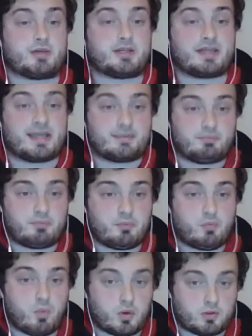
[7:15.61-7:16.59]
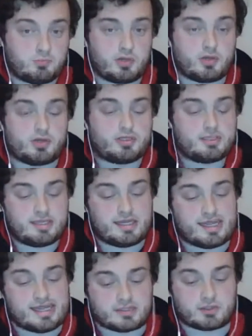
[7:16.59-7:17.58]
but getting 1 point
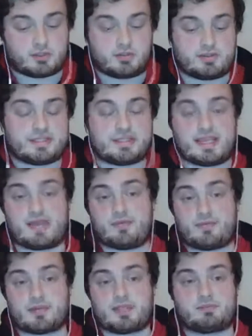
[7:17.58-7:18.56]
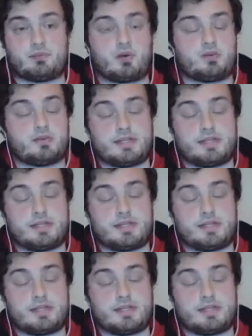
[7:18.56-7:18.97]
isn't going to save them at this point.